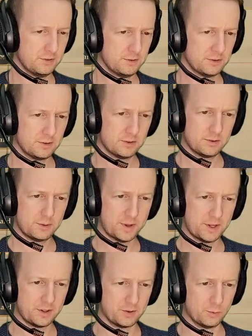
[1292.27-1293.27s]
Oh, what
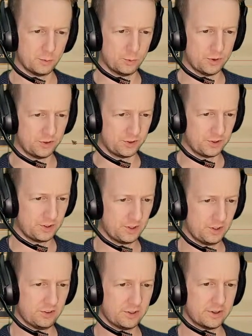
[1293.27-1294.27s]
about the Wizard?
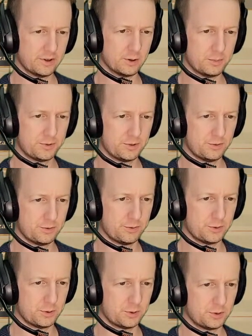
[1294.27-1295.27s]
Is there an option
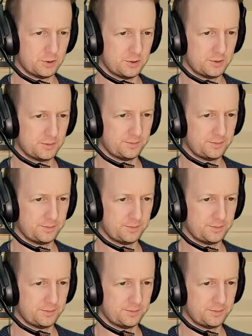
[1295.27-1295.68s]
for...